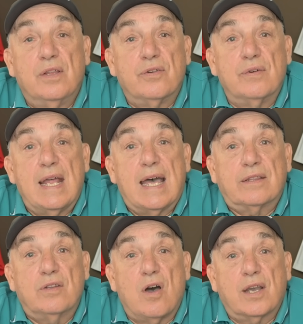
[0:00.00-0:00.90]
They're not
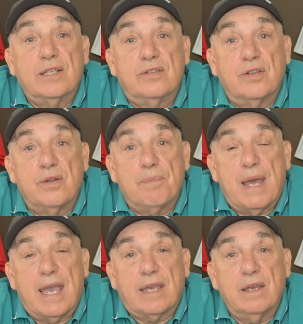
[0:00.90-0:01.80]
talking to their
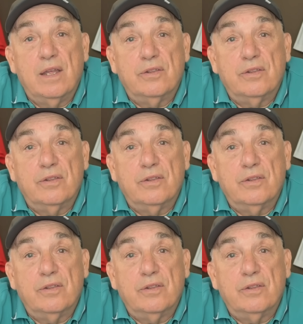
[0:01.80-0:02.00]
bank.